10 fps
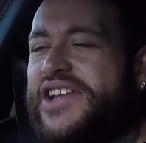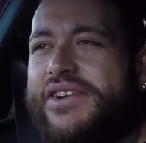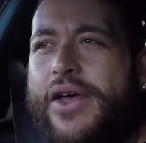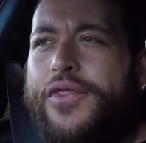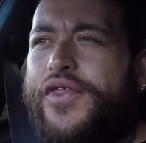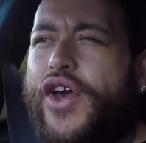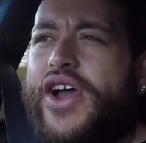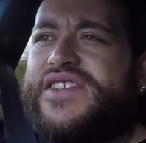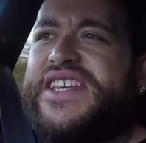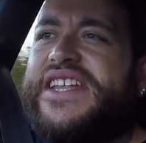around
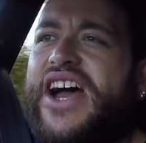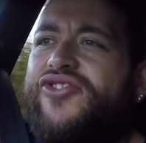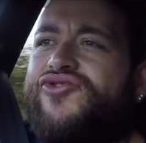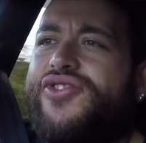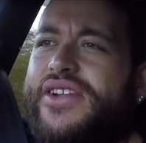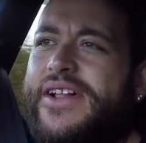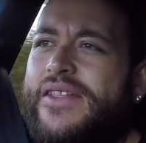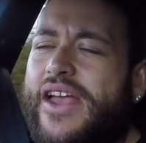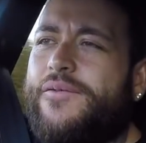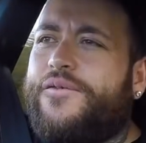
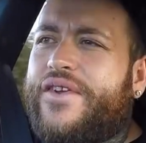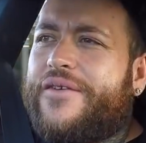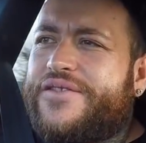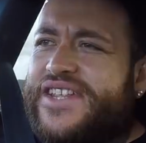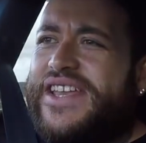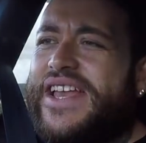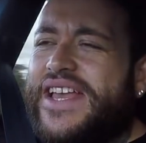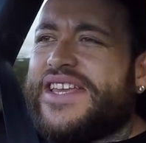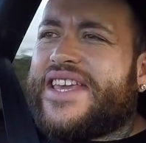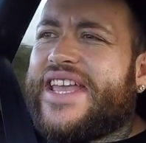1350
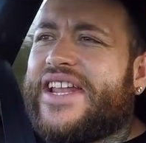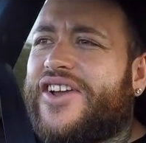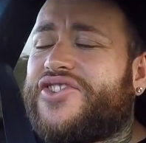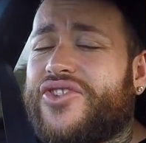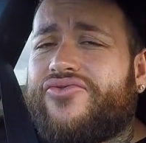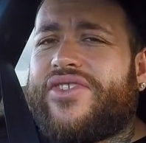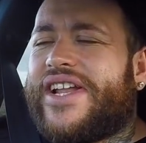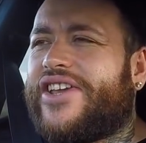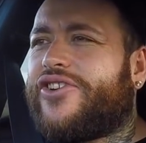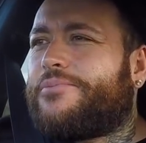kilos, so
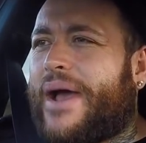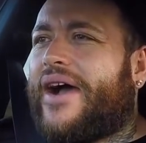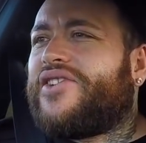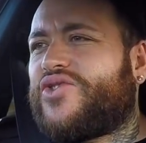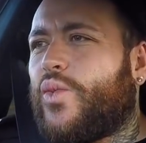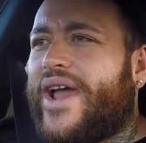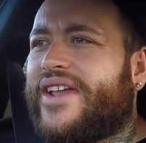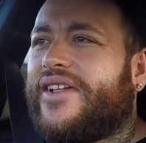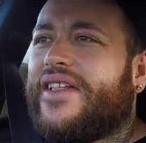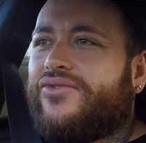really good power to weight
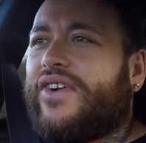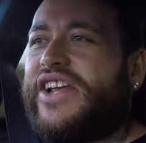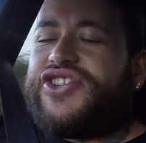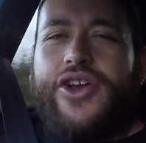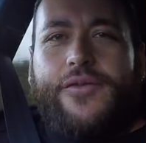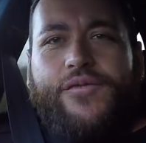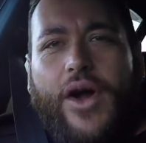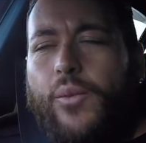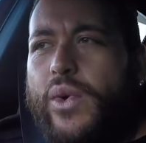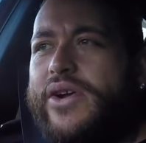ratio.
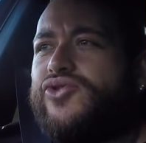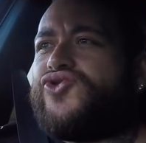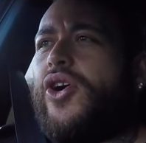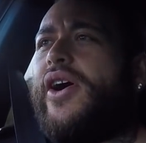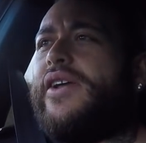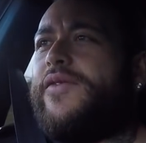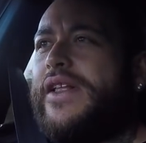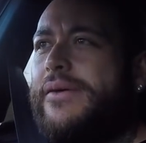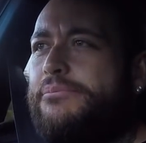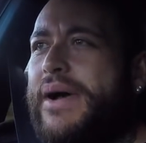Front wheel drive,
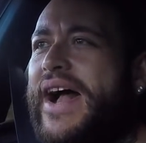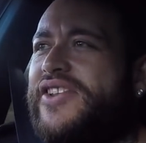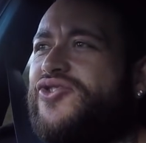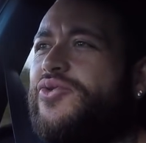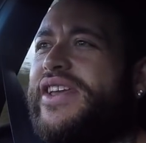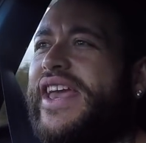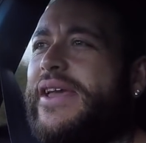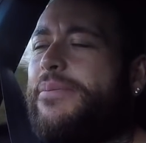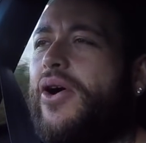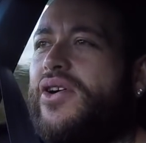manual
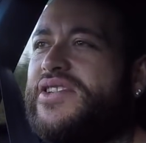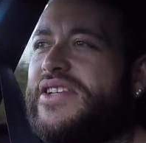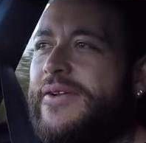gearbox.